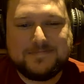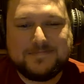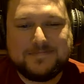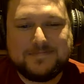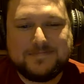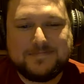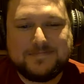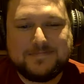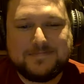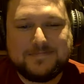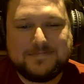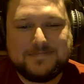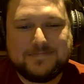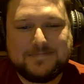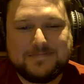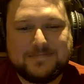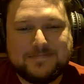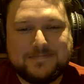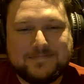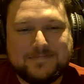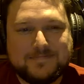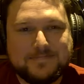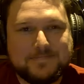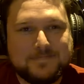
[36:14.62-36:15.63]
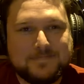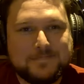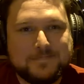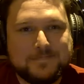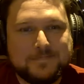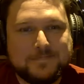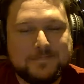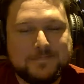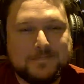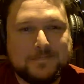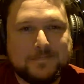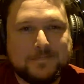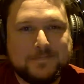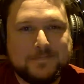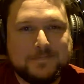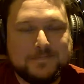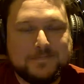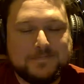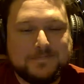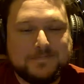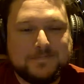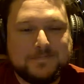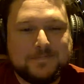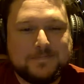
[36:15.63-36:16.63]

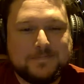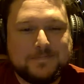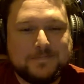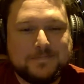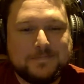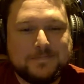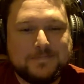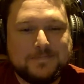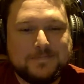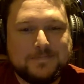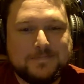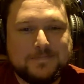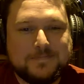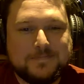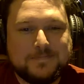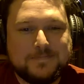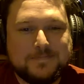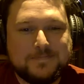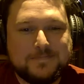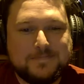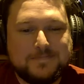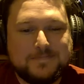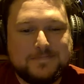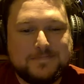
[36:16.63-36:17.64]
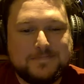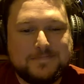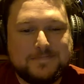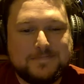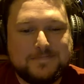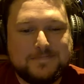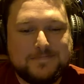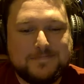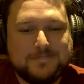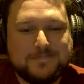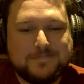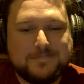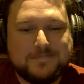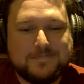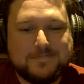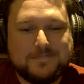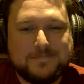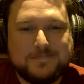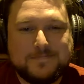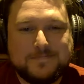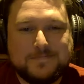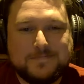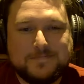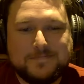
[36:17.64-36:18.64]

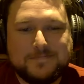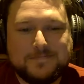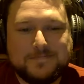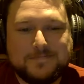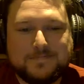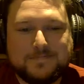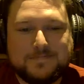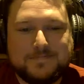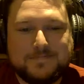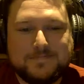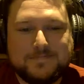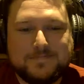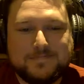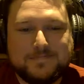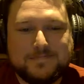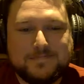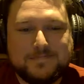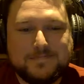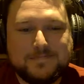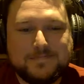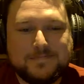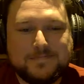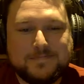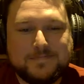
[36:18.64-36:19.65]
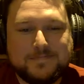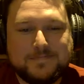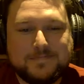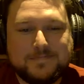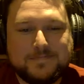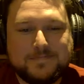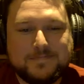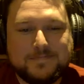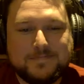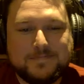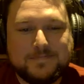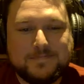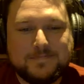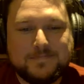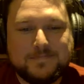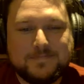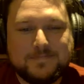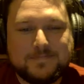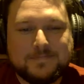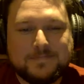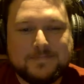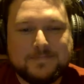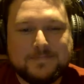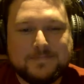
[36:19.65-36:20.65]

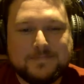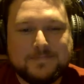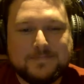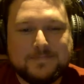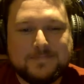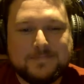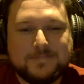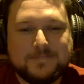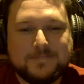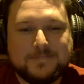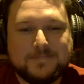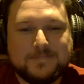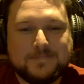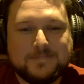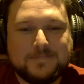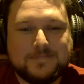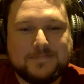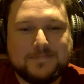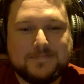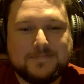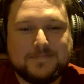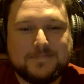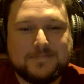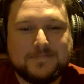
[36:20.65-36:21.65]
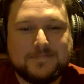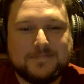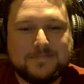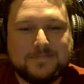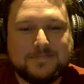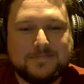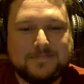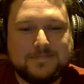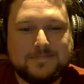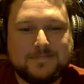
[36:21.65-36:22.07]
The person shown says nothing.